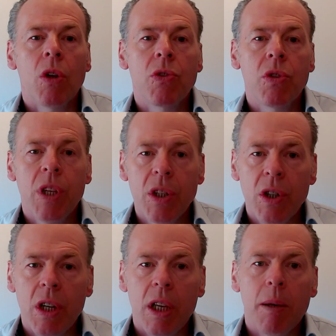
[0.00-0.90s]

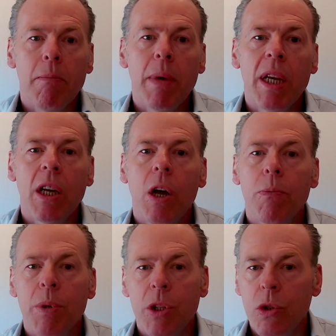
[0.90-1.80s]
Traditionally, many
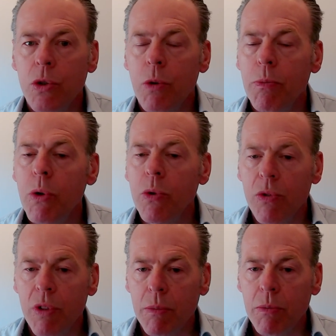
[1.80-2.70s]
companies use component
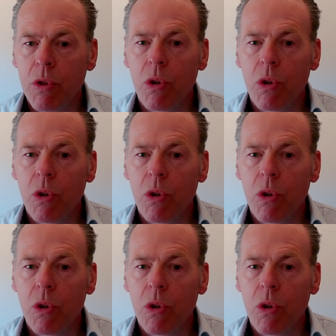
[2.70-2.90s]
teams,